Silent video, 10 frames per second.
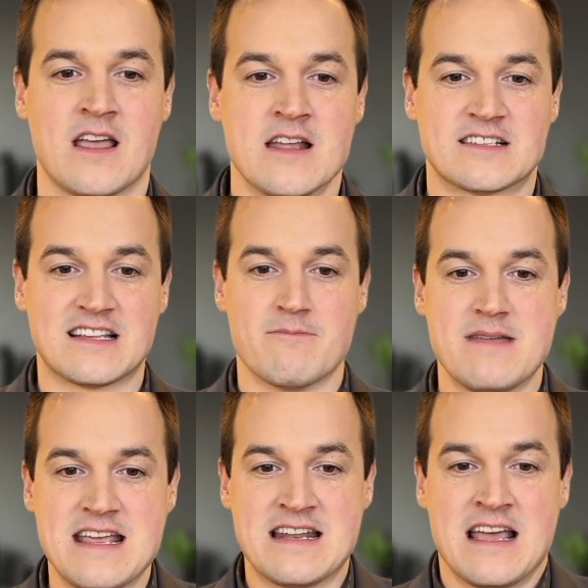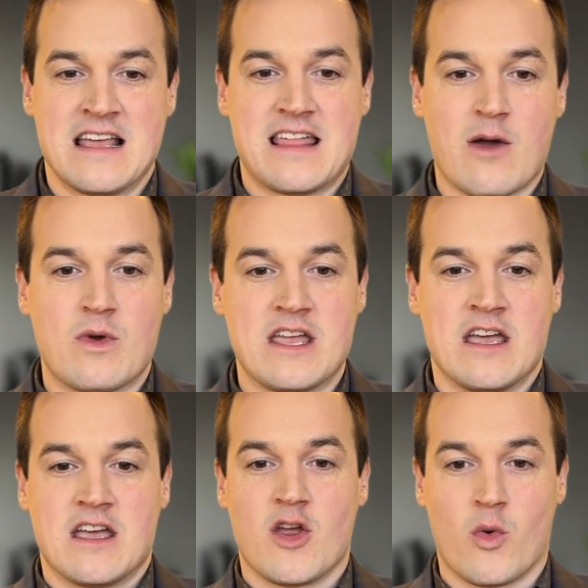Does it mean that we,
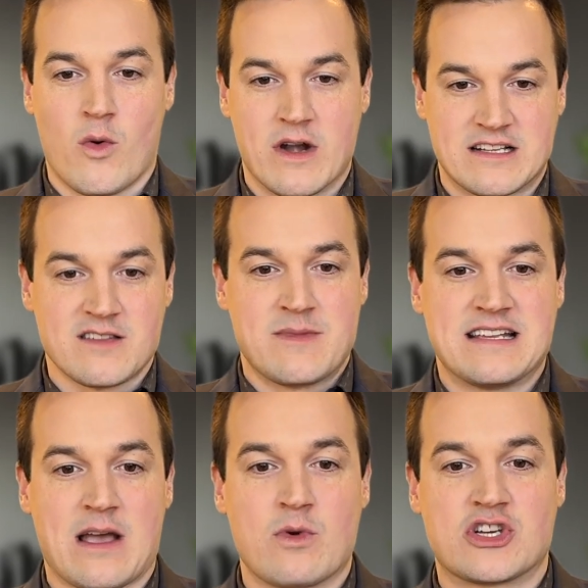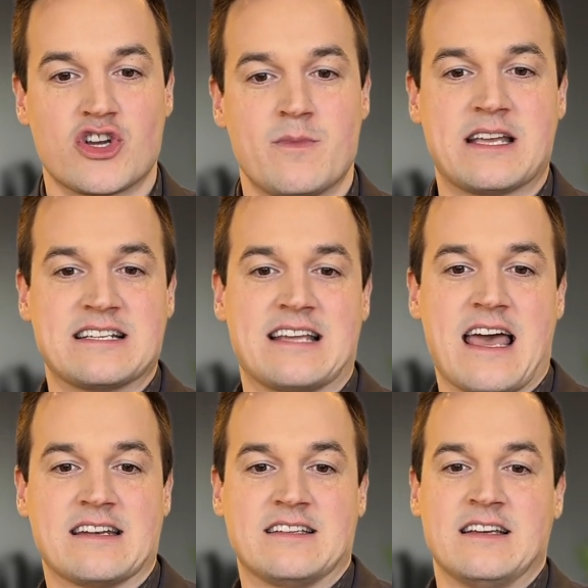you know, what it does mean is that we should be
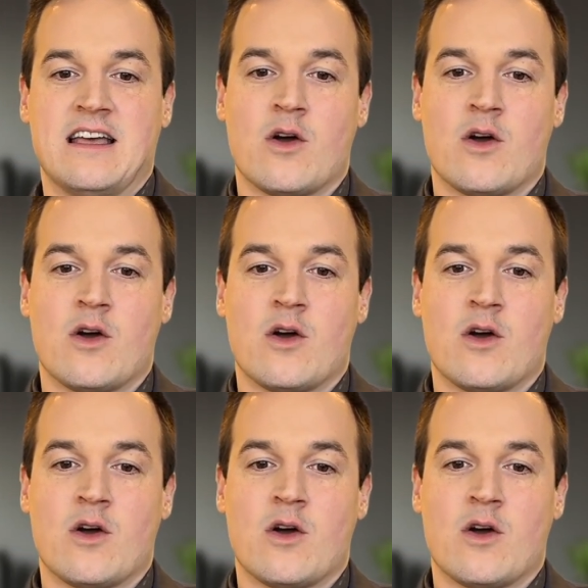content